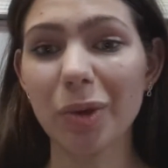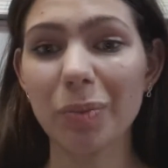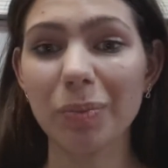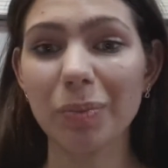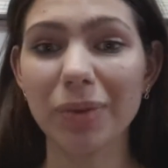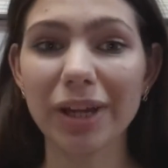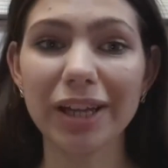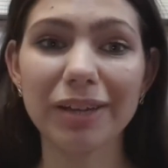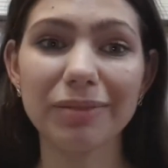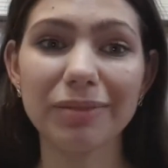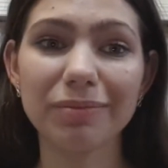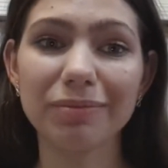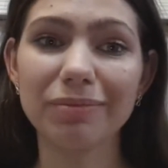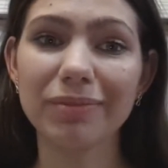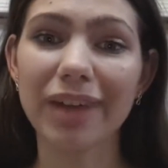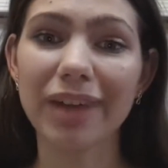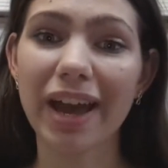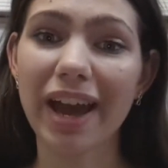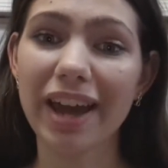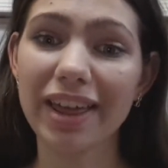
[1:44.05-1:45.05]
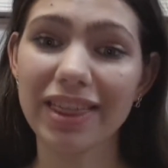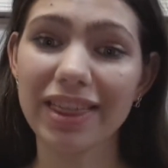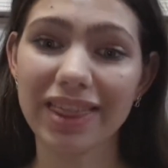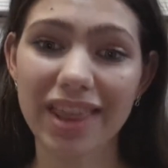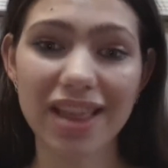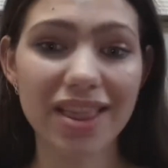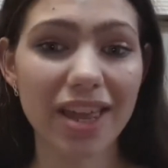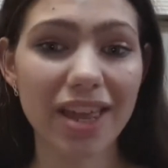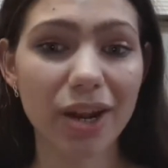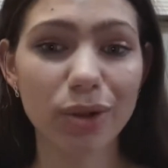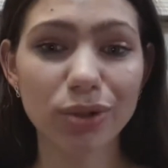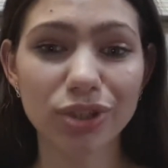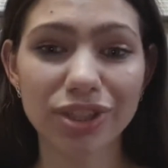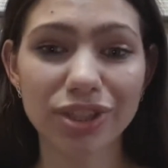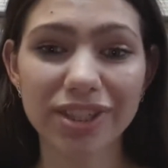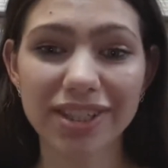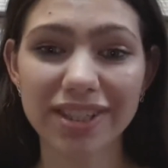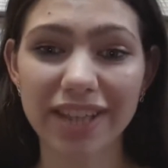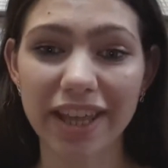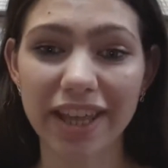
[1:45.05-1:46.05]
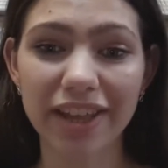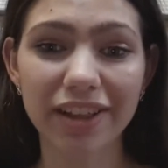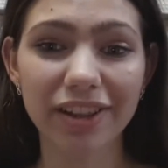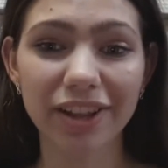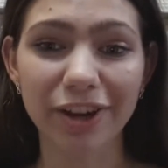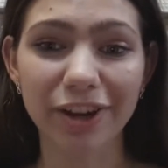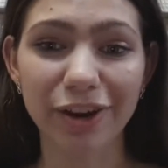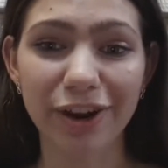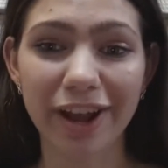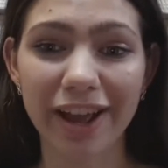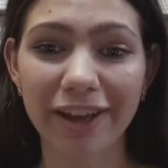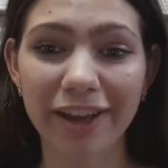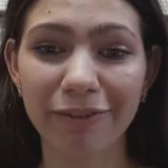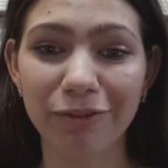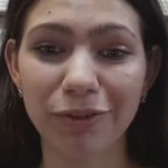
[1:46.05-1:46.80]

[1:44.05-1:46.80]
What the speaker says: But I think that you should stay clear